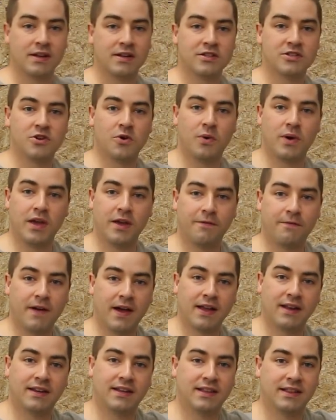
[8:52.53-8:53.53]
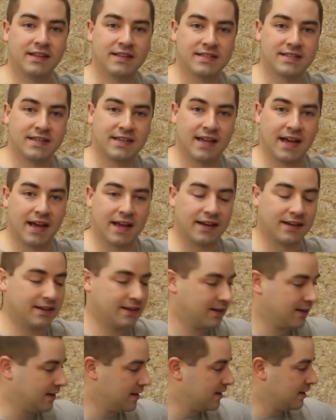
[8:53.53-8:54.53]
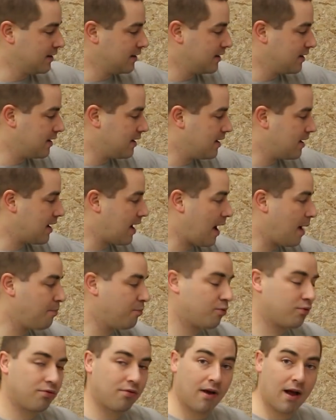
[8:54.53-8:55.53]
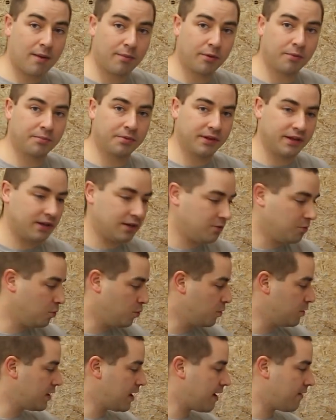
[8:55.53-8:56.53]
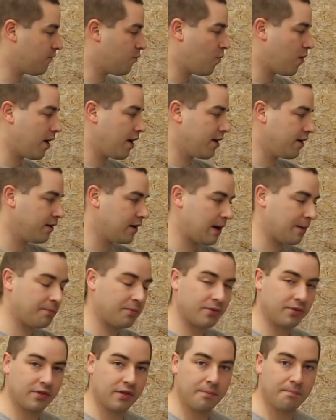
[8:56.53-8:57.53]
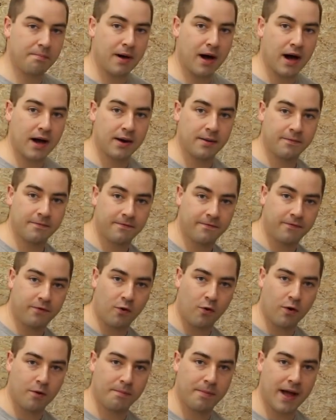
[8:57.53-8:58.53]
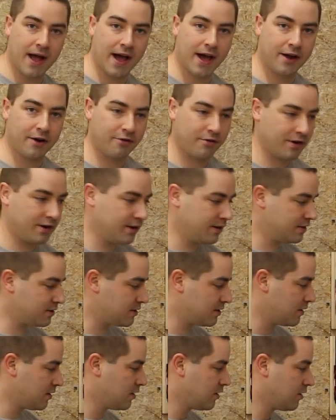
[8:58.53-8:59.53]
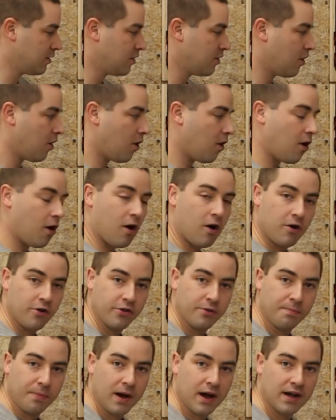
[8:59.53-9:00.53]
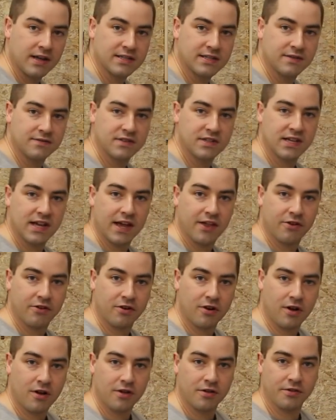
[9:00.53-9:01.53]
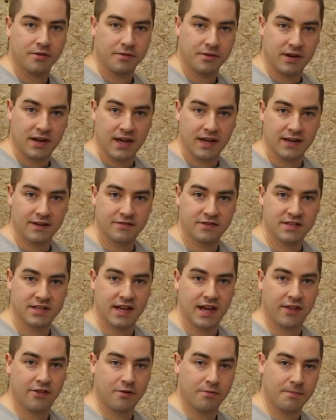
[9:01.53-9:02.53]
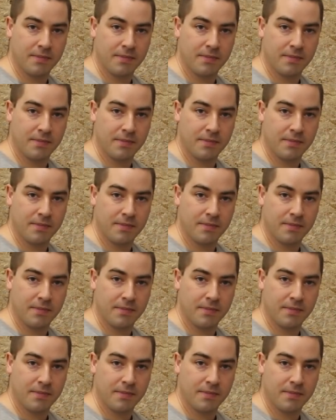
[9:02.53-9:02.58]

So if I did this again, I probably would have wired up the bottom 4 batteries, all the positives together and all the negatives together,